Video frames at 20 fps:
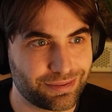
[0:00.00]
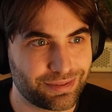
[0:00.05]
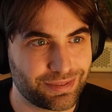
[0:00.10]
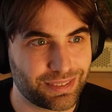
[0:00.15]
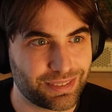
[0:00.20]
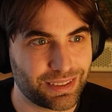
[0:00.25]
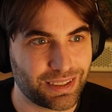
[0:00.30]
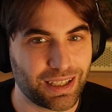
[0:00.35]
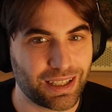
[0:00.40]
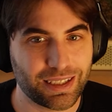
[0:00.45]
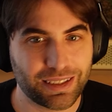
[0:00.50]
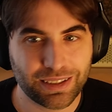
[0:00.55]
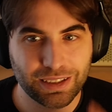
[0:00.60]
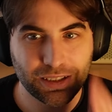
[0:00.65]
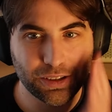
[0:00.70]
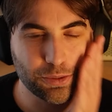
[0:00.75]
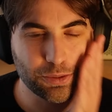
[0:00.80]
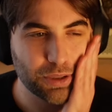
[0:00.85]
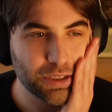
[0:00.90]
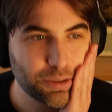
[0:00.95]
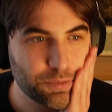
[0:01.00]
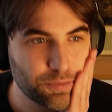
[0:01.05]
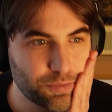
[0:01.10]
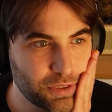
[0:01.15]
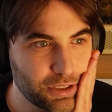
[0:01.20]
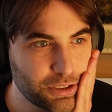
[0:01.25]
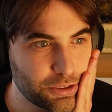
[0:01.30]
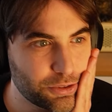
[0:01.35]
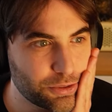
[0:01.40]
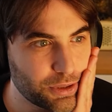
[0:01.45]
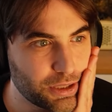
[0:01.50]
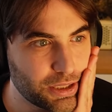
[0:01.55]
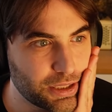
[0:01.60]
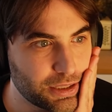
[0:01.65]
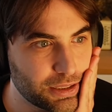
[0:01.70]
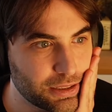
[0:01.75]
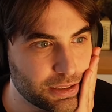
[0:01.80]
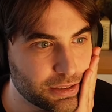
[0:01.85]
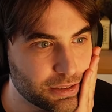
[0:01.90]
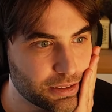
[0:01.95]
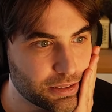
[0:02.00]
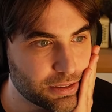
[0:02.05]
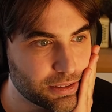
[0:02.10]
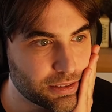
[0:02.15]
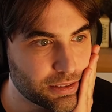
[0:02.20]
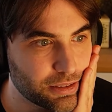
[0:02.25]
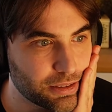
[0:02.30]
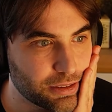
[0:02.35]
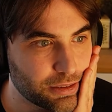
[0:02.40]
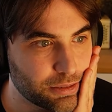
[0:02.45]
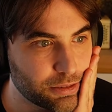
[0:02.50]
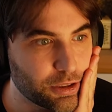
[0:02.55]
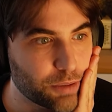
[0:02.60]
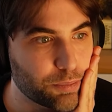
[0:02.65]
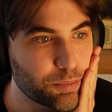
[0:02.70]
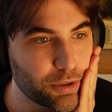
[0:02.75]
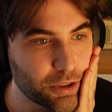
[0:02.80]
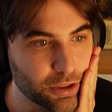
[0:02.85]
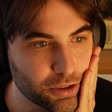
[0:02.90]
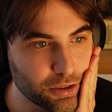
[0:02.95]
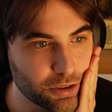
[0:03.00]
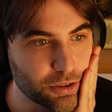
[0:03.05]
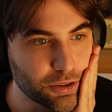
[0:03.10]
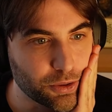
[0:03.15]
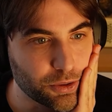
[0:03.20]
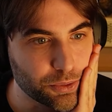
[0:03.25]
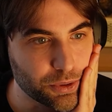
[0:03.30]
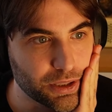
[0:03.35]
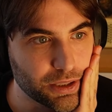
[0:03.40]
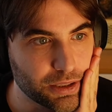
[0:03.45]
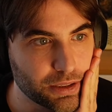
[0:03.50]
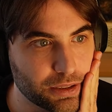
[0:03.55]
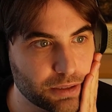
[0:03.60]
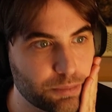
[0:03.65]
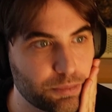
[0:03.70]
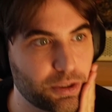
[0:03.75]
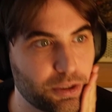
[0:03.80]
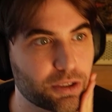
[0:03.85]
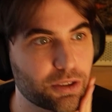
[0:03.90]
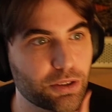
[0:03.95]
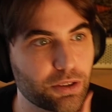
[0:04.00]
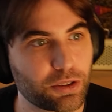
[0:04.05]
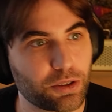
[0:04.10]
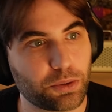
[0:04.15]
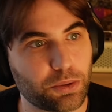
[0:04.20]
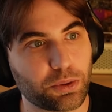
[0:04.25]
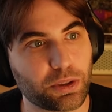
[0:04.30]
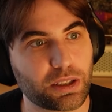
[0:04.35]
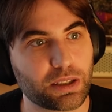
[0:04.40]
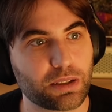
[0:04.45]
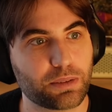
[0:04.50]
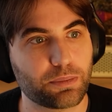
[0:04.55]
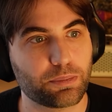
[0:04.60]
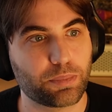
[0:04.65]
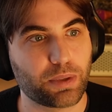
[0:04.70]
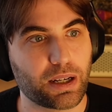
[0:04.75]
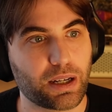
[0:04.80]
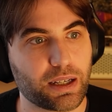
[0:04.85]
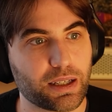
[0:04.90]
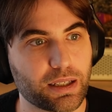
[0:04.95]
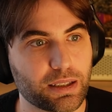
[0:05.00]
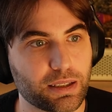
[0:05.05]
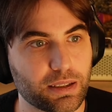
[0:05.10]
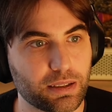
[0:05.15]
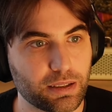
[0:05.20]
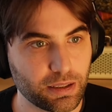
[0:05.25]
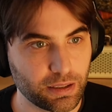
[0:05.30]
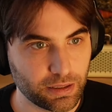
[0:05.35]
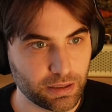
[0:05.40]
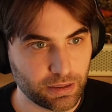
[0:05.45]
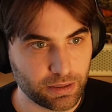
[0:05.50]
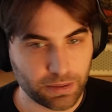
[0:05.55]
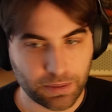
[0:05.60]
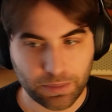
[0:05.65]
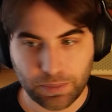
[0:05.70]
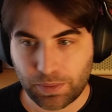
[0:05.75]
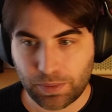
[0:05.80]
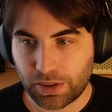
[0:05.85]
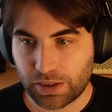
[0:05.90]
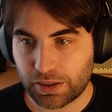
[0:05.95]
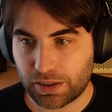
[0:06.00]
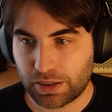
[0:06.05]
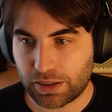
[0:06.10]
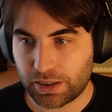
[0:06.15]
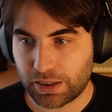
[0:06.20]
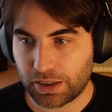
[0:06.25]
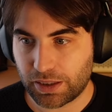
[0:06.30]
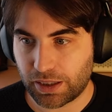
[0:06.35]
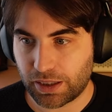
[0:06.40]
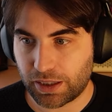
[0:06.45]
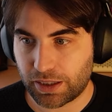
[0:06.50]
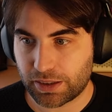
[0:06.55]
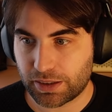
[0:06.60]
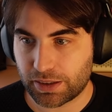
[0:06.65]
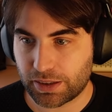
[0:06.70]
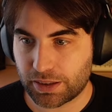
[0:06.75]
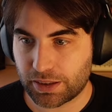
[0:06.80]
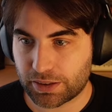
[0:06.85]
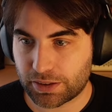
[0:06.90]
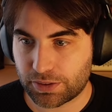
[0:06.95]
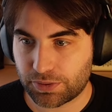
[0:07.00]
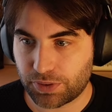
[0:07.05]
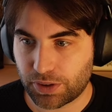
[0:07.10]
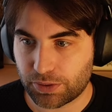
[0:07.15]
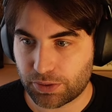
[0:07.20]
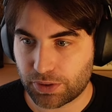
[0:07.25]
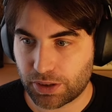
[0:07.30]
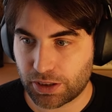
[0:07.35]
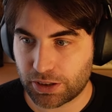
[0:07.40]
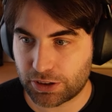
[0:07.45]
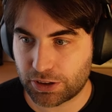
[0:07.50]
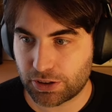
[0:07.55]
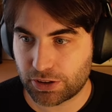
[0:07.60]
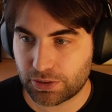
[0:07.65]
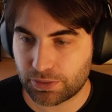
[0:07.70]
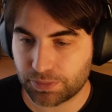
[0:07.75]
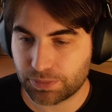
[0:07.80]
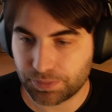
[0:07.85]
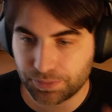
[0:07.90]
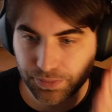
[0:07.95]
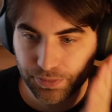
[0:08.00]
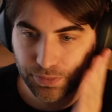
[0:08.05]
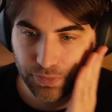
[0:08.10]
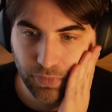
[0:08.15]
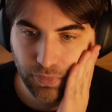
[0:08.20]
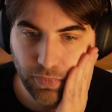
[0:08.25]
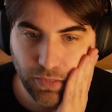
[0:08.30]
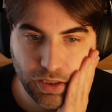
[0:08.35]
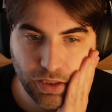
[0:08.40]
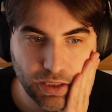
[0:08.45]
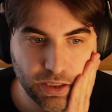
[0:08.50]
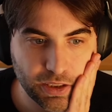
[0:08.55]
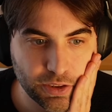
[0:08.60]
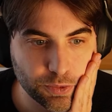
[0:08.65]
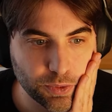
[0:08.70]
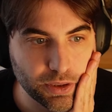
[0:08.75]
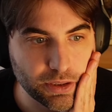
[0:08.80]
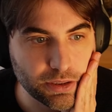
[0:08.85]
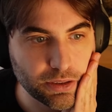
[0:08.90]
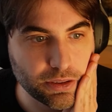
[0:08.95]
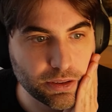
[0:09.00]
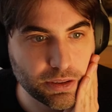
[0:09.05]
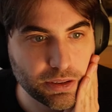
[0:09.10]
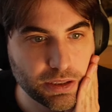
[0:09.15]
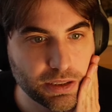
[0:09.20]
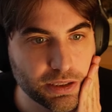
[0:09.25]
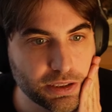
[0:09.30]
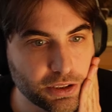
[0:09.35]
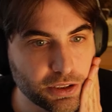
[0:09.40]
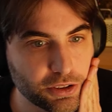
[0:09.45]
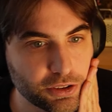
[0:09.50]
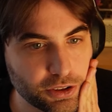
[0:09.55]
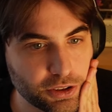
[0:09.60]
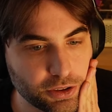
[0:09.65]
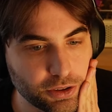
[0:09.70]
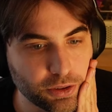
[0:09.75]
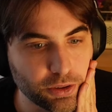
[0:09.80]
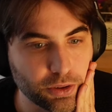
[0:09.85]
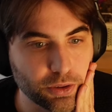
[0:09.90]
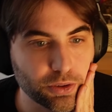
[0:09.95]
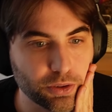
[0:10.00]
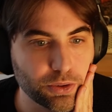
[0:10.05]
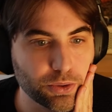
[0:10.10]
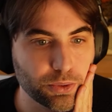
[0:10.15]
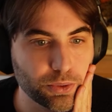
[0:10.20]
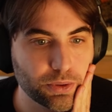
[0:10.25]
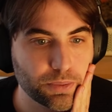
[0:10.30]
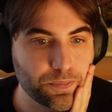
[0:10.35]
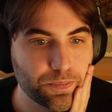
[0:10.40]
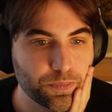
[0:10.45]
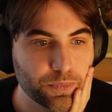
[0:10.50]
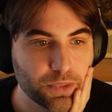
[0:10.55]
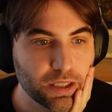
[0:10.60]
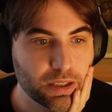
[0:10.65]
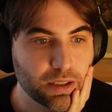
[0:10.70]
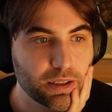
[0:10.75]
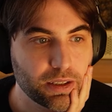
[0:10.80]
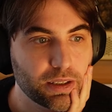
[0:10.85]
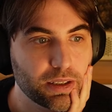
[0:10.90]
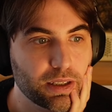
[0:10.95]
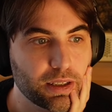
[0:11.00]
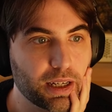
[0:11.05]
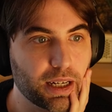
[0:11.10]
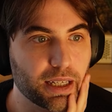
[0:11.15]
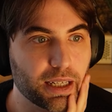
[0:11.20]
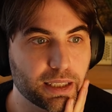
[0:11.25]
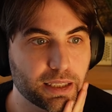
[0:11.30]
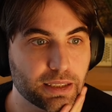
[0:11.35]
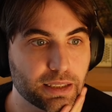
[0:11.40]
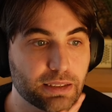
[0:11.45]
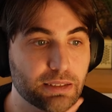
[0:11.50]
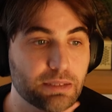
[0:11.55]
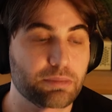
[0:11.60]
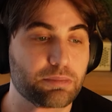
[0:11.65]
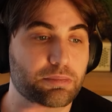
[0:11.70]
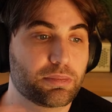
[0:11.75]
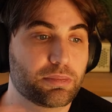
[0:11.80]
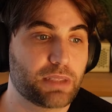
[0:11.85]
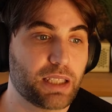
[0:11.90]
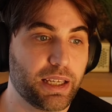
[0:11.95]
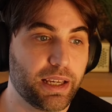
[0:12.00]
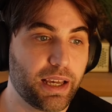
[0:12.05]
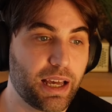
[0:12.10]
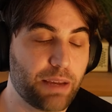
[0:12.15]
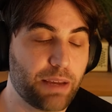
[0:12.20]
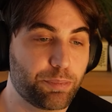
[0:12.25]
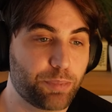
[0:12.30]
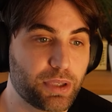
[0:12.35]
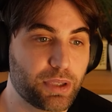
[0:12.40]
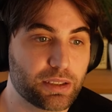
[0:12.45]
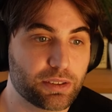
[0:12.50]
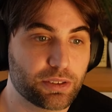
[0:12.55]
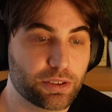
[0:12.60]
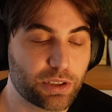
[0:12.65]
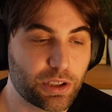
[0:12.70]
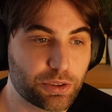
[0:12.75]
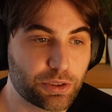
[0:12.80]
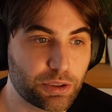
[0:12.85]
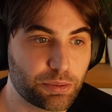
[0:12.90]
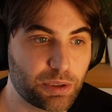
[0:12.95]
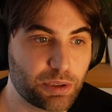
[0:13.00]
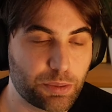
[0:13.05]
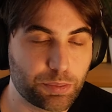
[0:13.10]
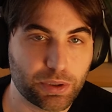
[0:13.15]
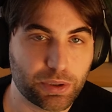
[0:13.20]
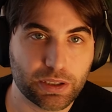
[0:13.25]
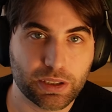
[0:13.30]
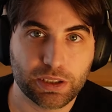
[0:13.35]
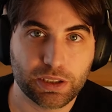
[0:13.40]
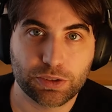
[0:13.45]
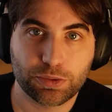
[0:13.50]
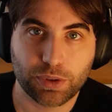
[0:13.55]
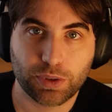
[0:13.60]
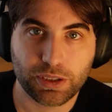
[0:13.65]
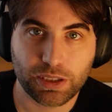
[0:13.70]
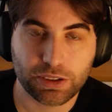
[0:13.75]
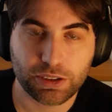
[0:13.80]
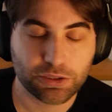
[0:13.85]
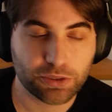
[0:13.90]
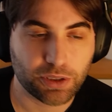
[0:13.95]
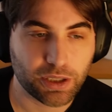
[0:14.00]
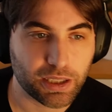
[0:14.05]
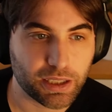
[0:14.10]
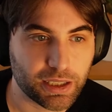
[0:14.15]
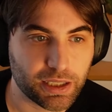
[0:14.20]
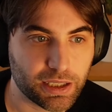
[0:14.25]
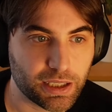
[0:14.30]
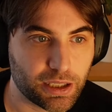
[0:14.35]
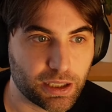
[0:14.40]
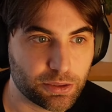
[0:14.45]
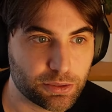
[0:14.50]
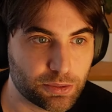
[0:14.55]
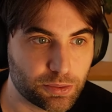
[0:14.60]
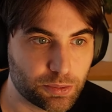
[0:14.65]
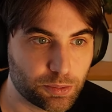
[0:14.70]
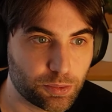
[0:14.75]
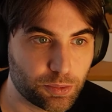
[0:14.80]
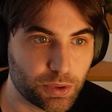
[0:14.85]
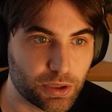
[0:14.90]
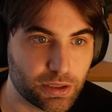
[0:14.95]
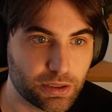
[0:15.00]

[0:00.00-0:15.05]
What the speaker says: I think it was block coding by the Endless Foundation. This one is also good, and they have been developing this one and trying it out with